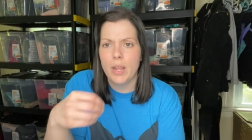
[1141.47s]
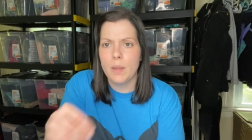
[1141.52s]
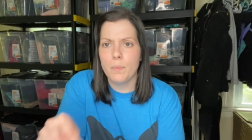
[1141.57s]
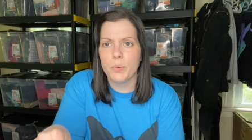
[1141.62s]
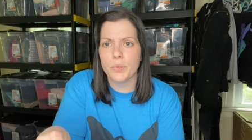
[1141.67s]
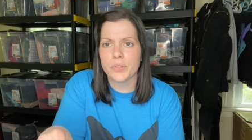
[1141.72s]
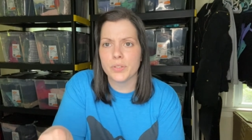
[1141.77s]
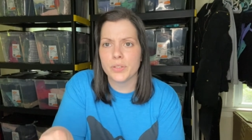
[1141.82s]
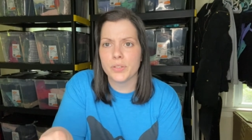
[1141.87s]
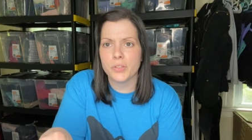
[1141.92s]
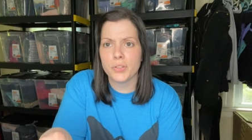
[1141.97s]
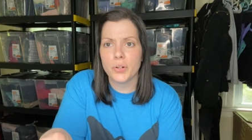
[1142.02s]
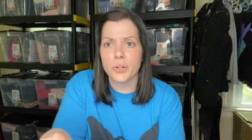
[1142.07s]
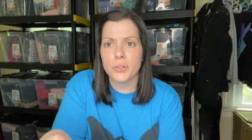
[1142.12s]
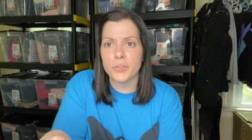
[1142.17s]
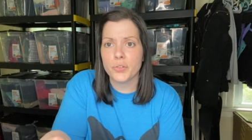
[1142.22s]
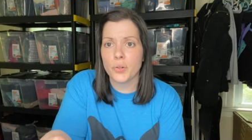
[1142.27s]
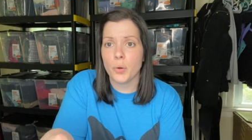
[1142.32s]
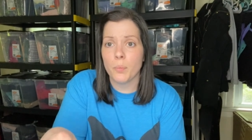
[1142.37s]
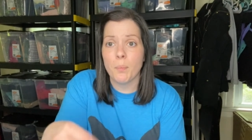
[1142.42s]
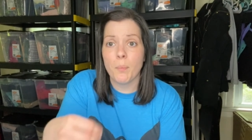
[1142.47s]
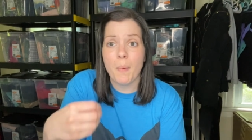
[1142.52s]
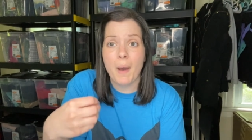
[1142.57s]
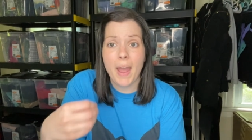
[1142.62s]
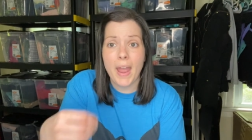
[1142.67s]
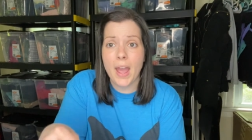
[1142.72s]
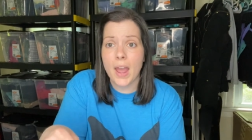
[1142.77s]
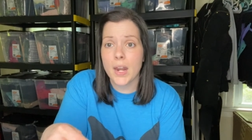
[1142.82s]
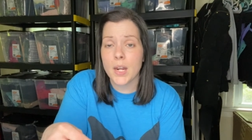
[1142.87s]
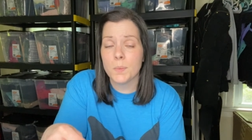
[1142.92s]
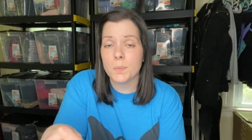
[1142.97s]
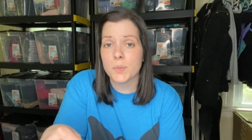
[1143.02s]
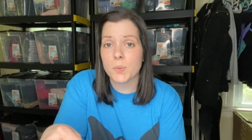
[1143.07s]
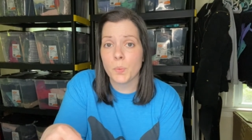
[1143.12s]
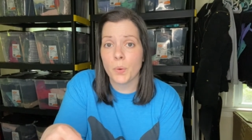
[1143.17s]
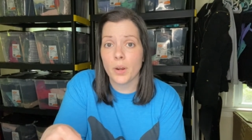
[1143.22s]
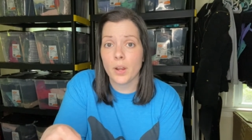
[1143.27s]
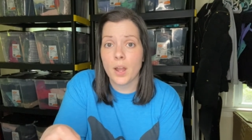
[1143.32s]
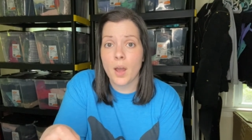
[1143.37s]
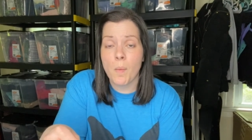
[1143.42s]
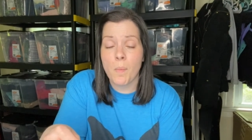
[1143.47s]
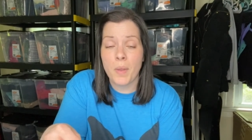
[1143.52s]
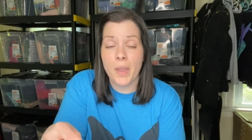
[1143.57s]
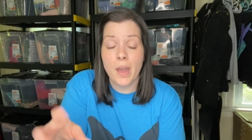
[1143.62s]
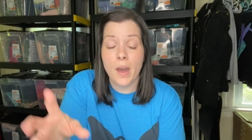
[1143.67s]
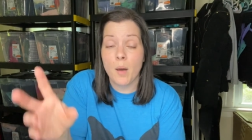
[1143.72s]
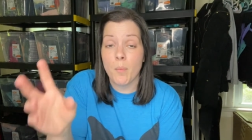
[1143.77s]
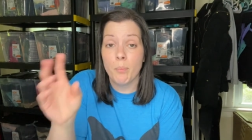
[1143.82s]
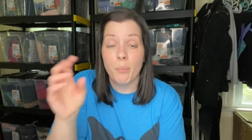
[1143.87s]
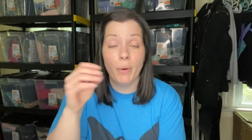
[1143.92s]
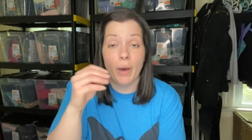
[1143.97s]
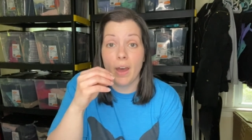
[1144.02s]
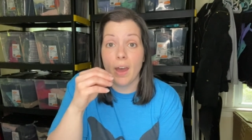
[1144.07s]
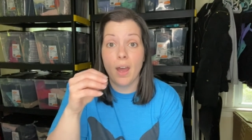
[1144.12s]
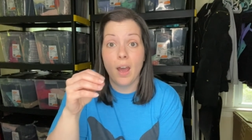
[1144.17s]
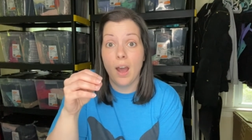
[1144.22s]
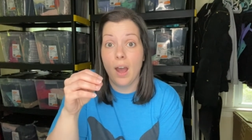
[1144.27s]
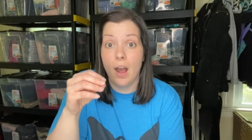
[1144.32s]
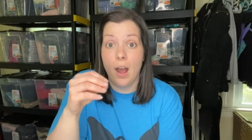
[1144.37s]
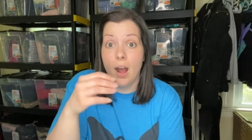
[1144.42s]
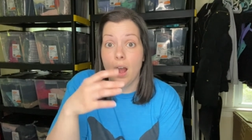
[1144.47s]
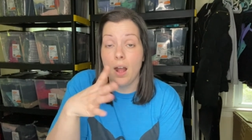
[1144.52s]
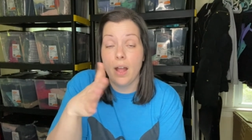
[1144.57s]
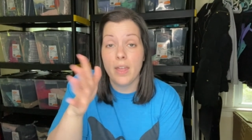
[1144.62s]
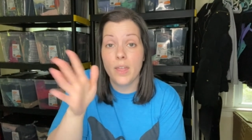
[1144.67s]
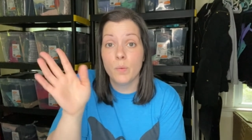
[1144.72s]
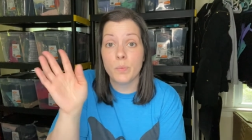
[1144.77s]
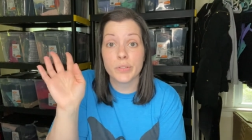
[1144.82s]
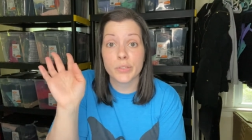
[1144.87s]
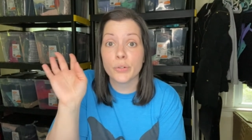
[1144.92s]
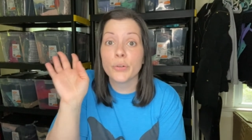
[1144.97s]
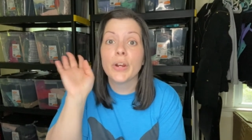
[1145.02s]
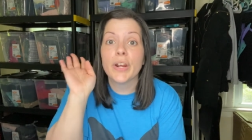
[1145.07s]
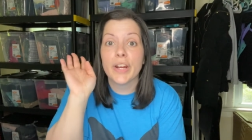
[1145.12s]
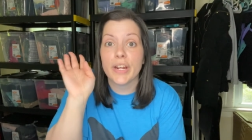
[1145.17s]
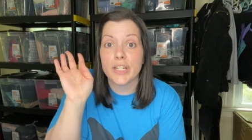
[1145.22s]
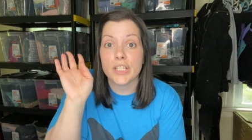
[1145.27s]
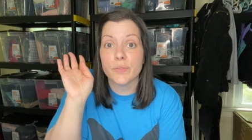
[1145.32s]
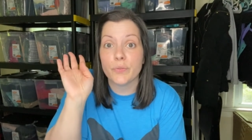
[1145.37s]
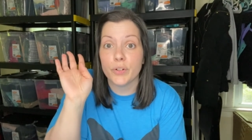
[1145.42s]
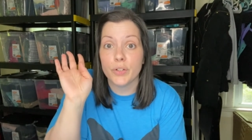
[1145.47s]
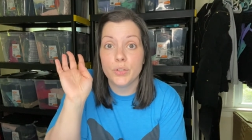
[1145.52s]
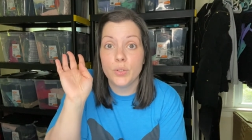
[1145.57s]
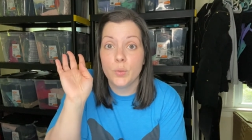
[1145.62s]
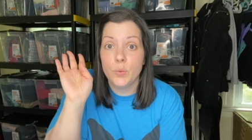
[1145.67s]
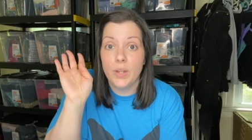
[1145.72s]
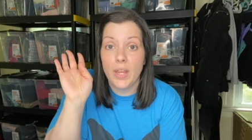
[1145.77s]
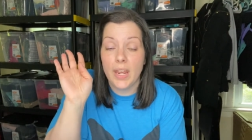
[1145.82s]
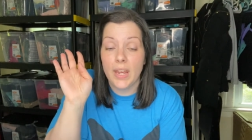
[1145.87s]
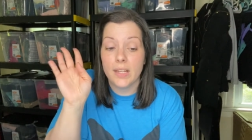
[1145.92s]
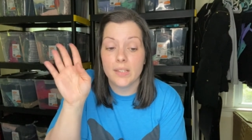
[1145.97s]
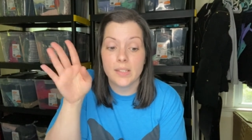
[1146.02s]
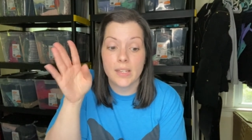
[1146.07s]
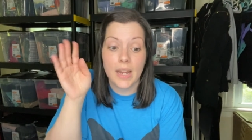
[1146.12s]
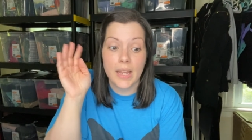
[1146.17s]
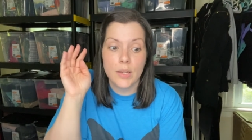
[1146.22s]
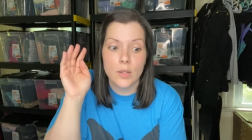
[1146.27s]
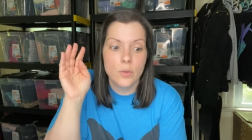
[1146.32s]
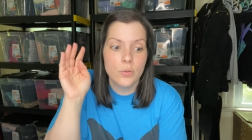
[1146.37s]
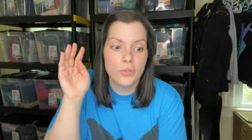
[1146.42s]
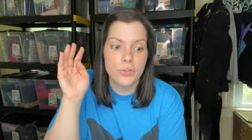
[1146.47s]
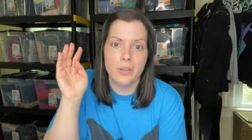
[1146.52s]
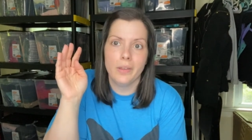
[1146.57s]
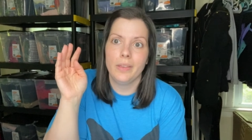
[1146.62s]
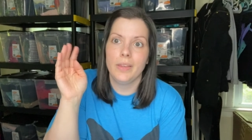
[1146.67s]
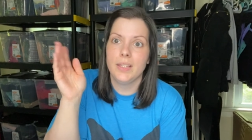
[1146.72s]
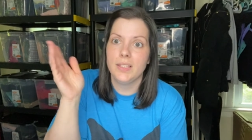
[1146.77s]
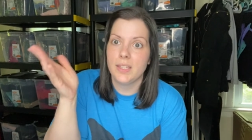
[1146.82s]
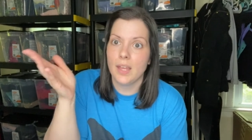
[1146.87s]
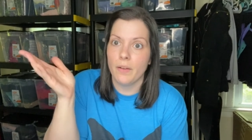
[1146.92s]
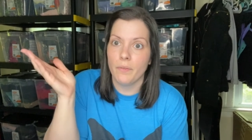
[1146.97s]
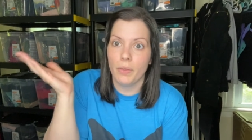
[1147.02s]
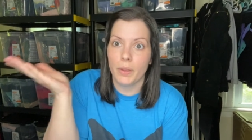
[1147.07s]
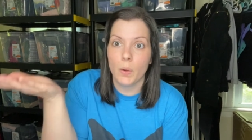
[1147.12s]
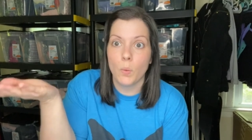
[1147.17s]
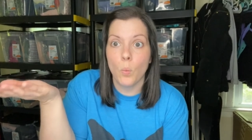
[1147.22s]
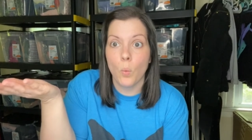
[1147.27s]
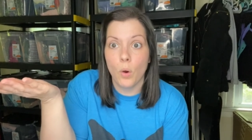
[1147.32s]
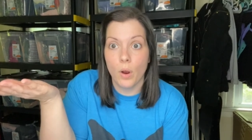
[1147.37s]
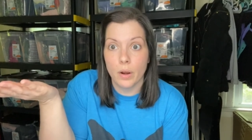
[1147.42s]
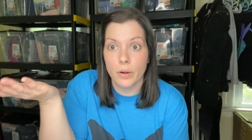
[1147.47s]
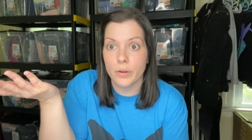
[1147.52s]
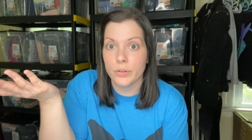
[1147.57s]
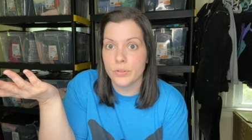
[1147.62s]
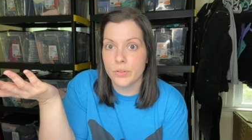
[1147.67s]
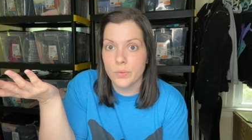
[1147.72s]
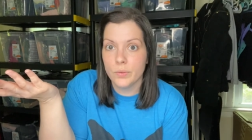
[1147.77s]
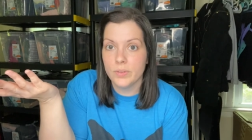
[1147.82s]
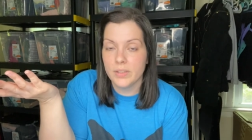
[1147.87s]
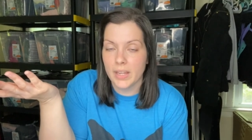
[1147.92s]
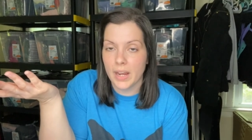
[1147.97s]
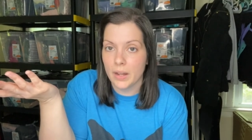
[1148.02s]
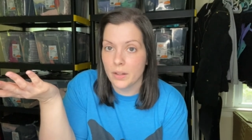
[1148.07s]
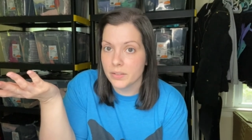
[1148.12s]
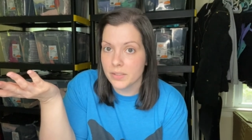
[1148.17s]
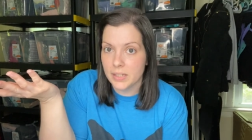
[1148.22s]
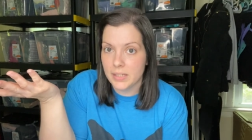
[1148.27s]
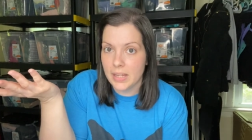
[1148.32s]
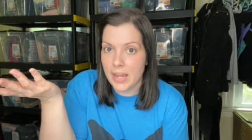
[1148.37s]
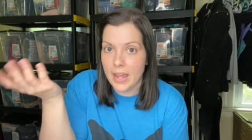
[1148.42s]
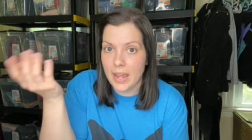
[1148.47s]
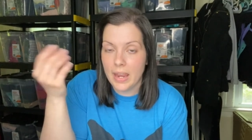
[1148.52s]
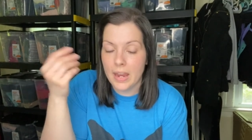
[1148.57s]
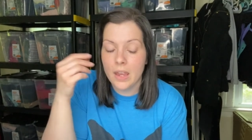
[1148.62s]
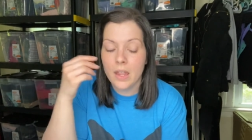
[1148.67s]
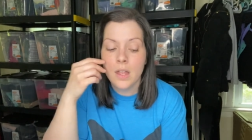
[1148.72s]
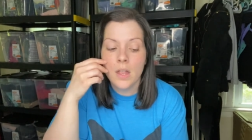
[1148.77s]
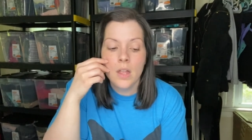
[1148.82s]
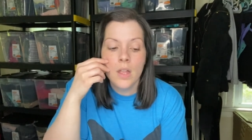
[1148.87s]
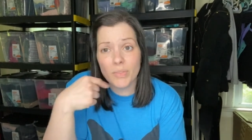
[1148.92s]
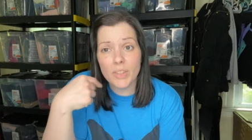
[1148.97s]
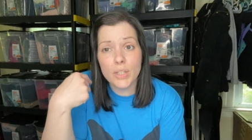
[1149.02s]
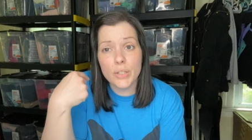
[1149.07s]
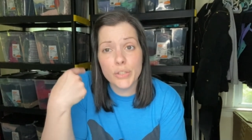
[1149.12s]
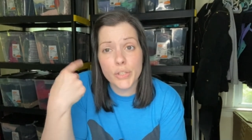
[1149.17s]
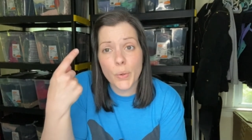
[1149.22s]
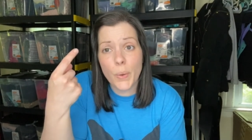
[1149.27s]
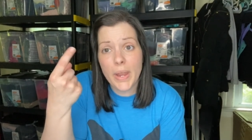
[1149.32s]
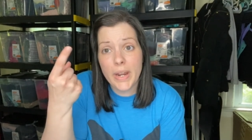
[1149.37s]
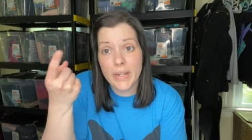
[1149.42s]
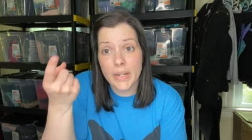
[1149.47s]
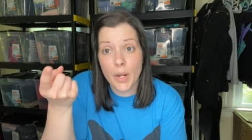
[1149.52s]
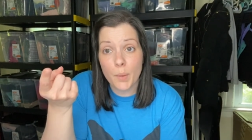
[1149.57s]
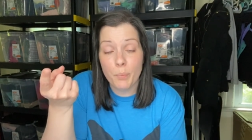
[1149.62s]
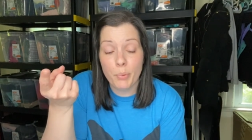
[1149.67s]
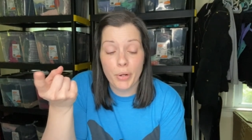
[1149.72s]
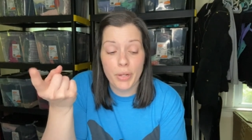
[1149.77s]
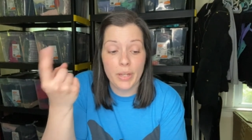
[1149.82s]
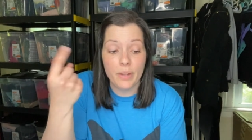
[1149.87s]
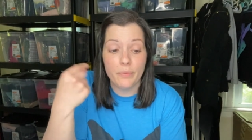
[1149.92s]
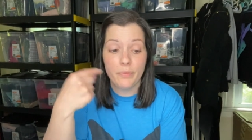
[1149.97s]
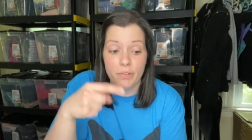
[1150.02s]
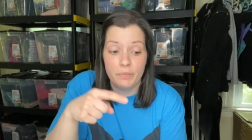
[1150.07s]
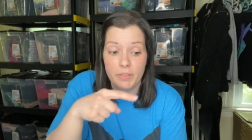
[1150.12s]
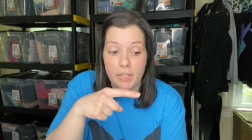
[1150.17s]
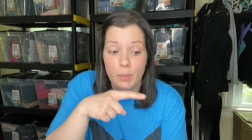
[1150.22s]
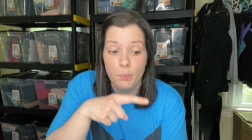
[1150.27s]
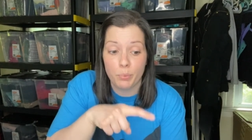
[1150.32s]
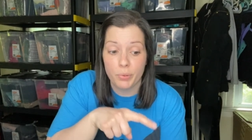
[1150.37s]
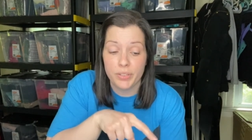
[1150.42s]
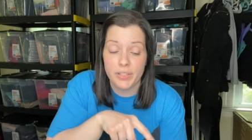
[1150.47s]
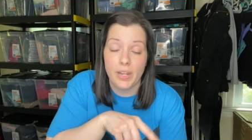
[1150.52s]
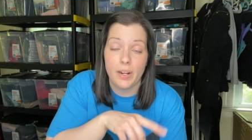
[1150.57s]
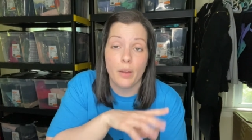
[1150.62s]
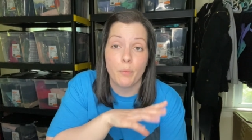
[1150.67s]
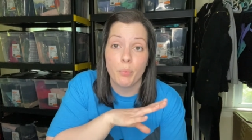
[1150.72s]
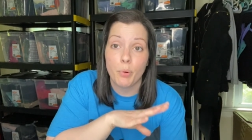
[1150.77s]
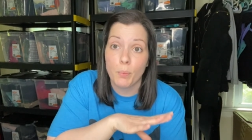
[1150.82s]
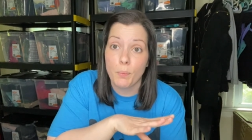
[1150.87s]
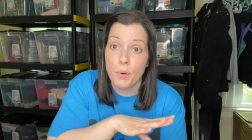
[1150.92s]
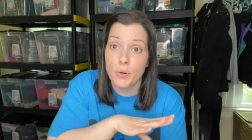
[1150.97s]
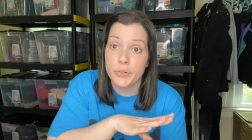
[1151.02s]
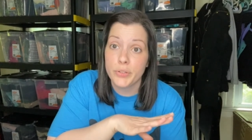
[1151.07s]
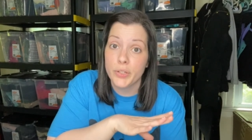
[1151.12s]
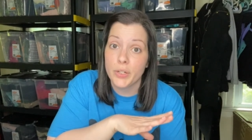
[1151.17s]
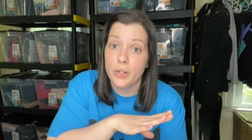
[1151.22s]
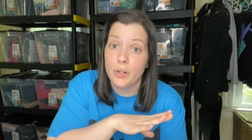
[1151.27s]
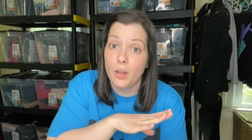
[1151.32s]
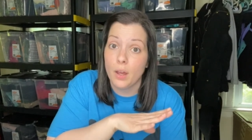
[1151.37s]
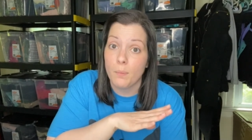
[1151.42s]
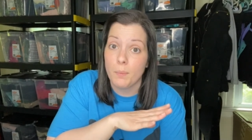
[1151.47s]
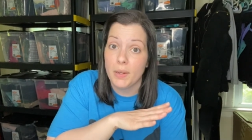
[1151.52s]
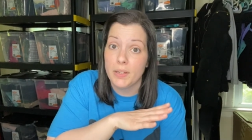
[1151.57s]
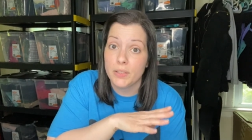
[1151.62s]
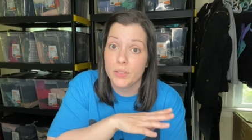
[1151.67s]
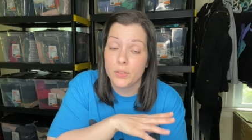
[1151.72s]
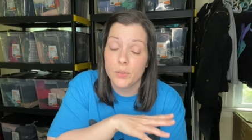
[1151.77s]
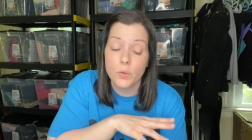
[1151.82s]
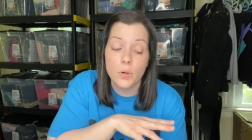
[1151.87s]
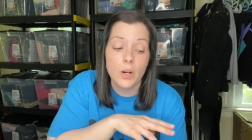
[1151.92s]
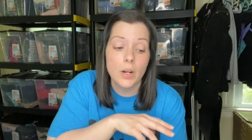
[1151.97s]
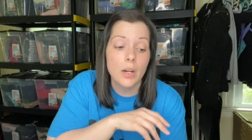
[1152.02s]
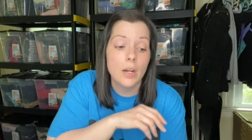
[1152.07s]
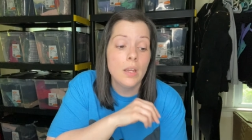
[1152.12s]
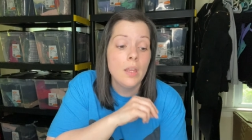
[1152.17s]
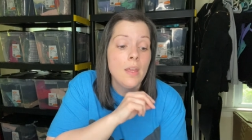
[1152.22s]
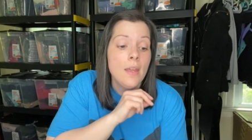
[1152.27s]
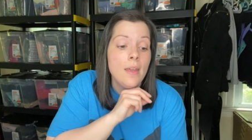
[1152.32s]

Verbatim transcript: able to search or my items weren't coming up, but uh, it was crickets for two days. And I usually at least have like one or two sales a day. So I ended up putting a 15% off promotion on my store